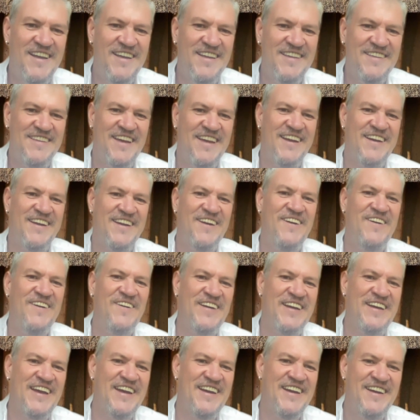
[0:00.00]
it's like, oh,
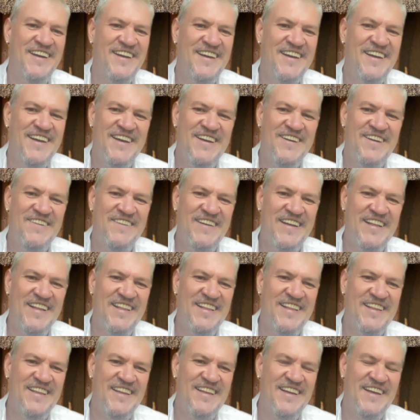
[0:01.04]
okay, well,
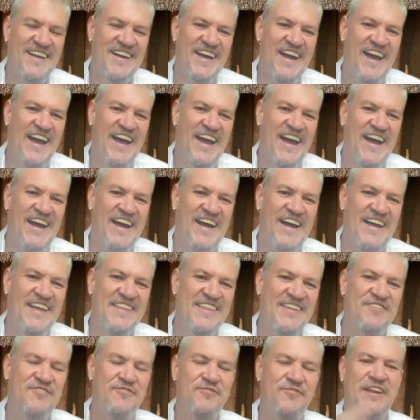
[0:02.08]
uh,
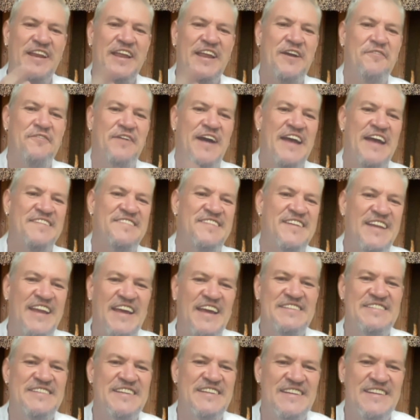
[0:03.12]
this feeling of
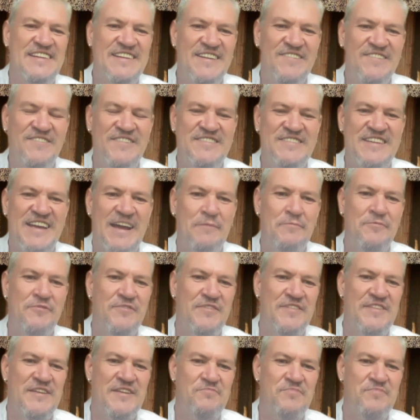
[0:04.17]
isolation, which comes
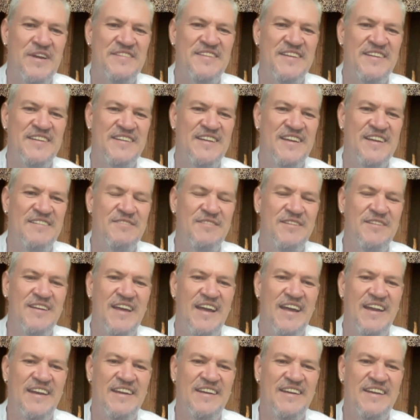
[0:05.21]
with depression and,
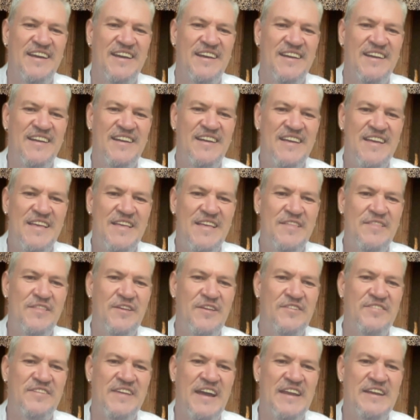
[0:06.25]
and uh,
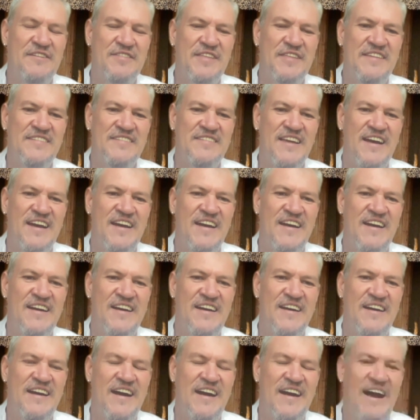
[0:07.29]
those kind of things, are uh,
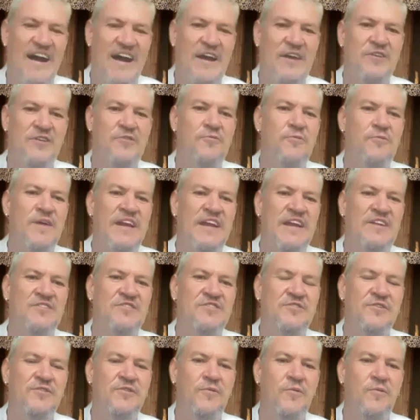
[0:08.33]
are you willing
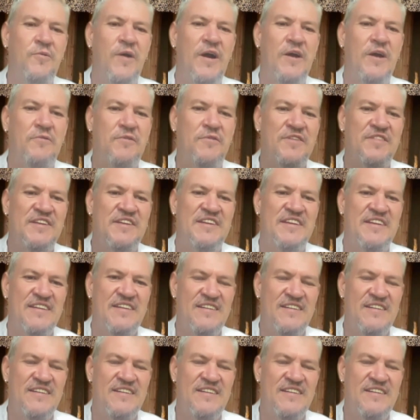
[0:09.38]
to work with it